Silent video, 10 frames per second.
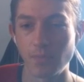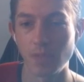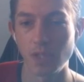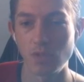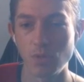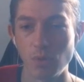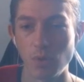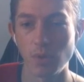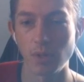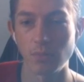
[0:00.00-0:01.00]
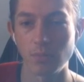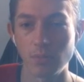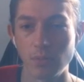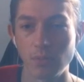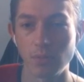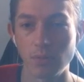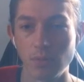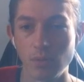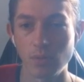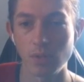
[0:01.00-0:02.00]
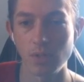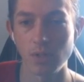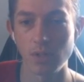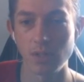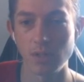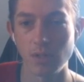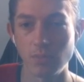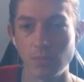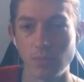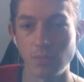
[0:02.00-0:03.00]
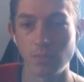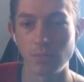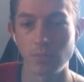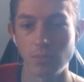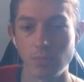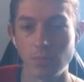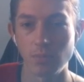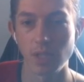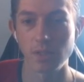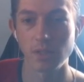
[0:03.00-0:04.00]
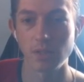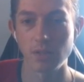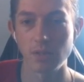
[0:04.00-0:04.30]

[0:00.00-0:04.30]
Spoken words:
super annoying. What's he got this time? Basically.